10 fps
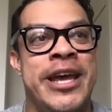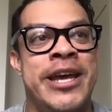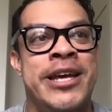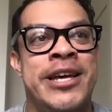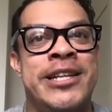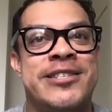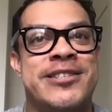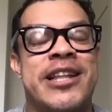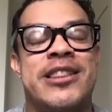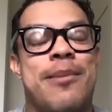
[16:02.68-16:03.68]

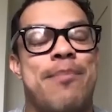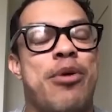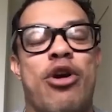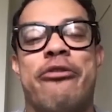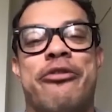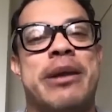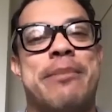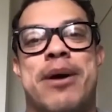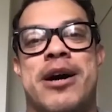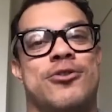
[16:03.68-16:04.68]
it's like the
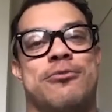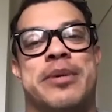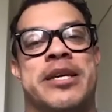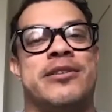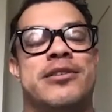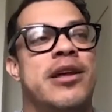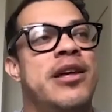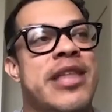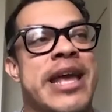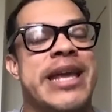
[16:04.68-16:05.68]
perfect puzzle piece
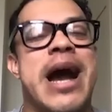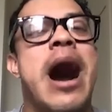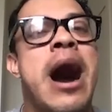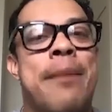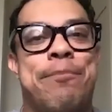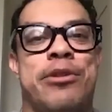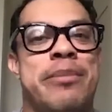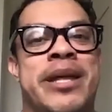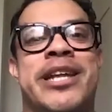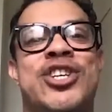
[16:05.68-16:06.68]
they
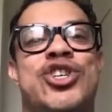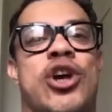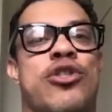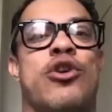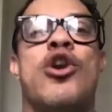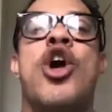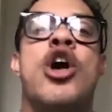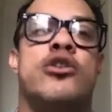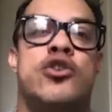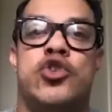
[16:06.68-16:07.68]
complement each other
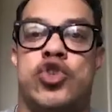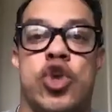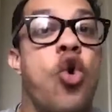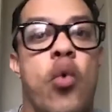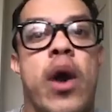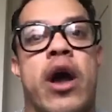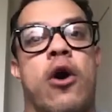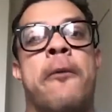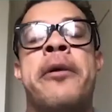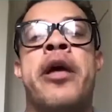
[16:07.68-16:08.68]
so
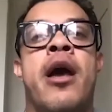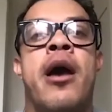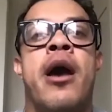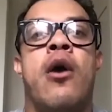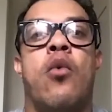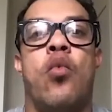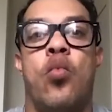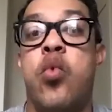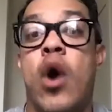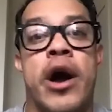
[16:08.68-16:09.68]
well.
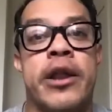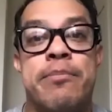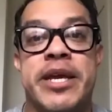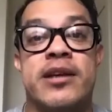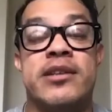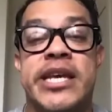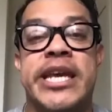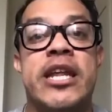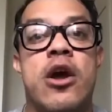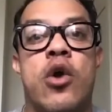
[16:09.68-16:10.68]
One, because
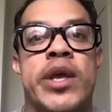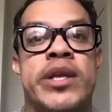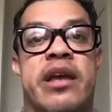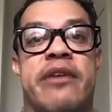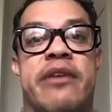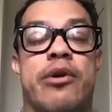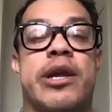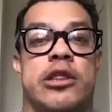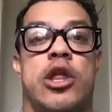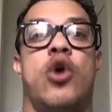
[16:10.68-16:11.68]
keto is a
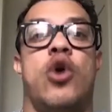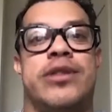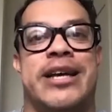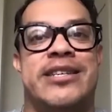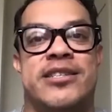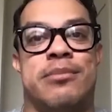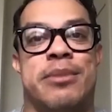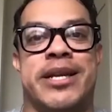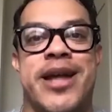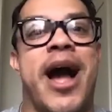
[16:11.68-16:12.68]
very low
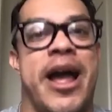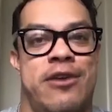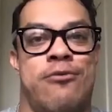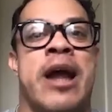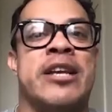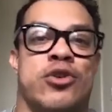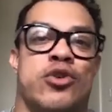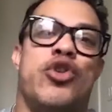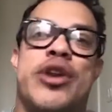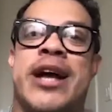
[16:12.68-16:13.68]
glycemic diet, right?
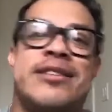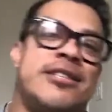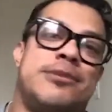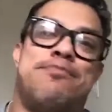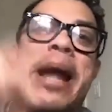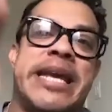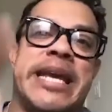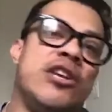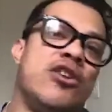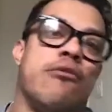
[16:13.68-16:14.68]
So you're not
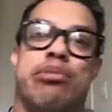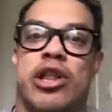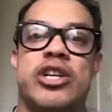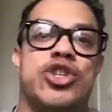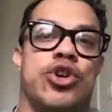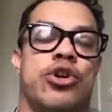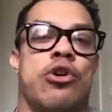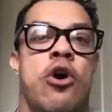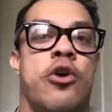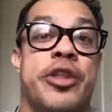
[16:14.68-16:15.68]
spiking your blood
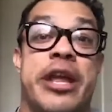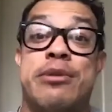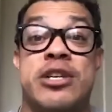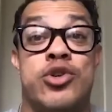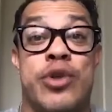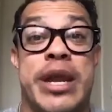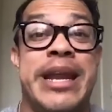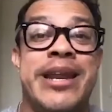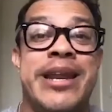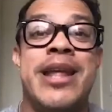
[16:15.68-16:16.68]
sugar all day because you're
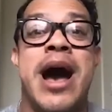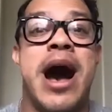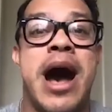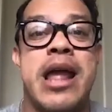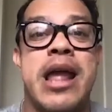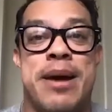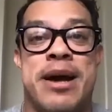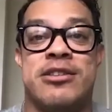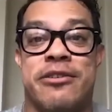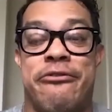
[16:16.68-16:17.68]
eating high
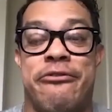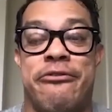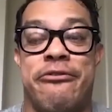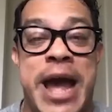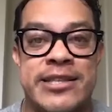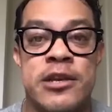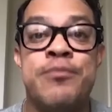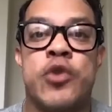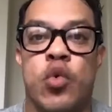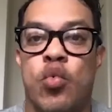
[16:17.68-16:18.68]
amounts of
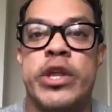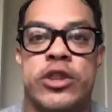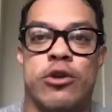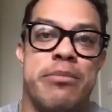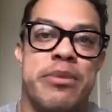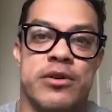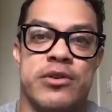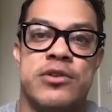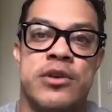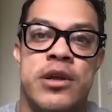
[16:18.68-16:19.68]
fats with your
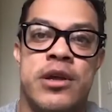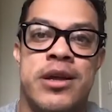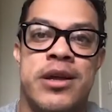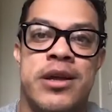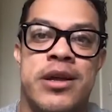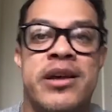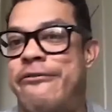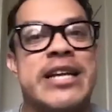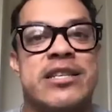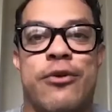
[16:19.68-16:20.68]
meals.
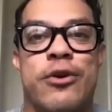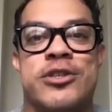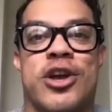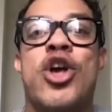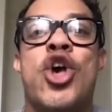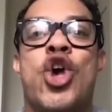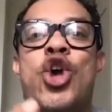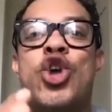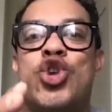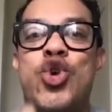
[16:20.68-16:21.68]
Vice versa.
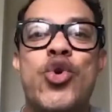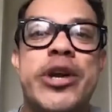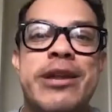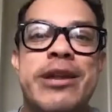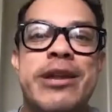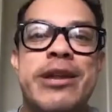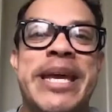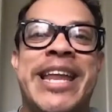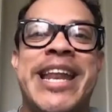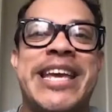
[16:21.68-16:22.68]
You could
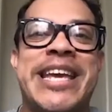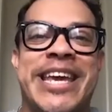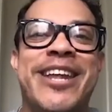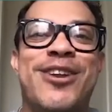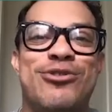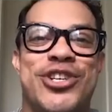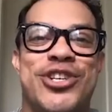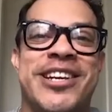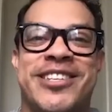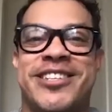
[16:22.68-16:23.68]
be in a
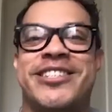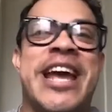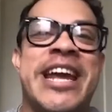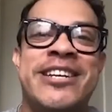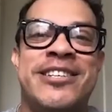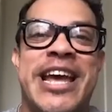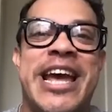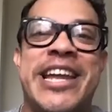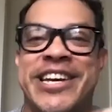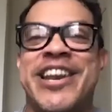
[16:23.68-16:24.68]
ketogenic
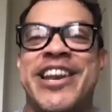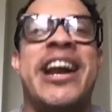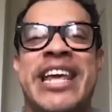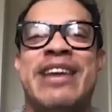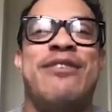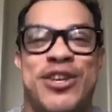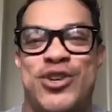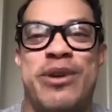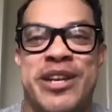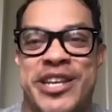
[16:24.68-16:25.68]
state and not
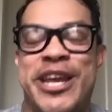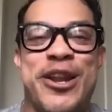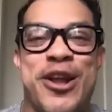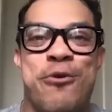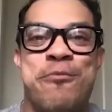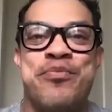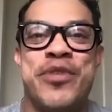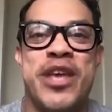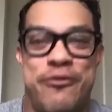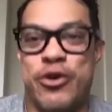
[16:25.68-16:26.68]
even doing keto
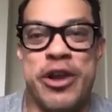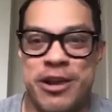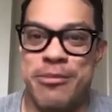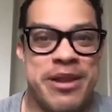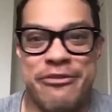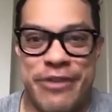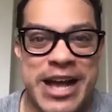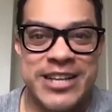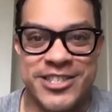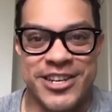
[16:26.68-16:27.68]
if you're intermittent
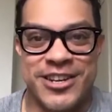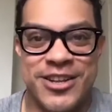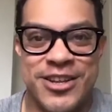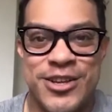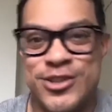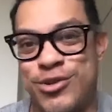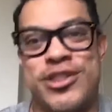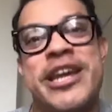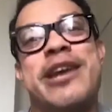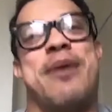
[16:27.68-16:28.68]
fasting.
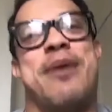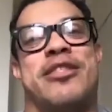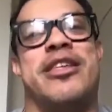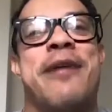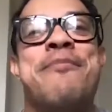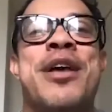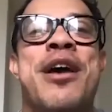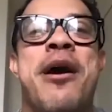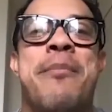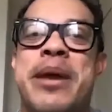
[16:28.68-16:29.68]
So think about
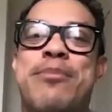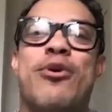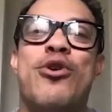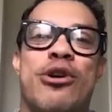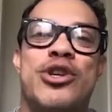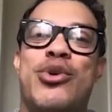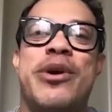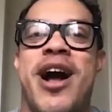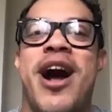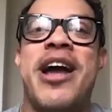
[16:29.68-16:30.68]
that. People who are
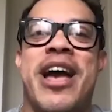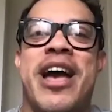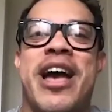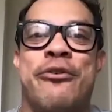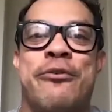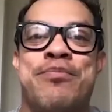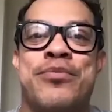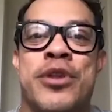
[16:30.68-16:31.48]
doing IF